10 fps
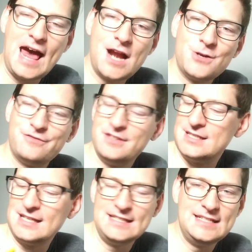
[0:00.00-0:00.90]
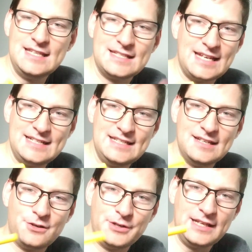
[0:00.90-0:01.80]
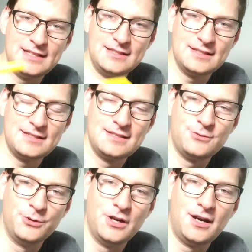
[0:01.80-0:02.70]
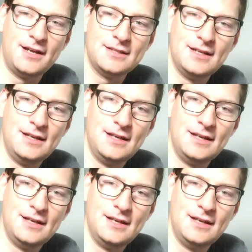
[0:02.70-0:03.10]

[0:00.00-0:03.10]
I don't know if this idea already exists or not,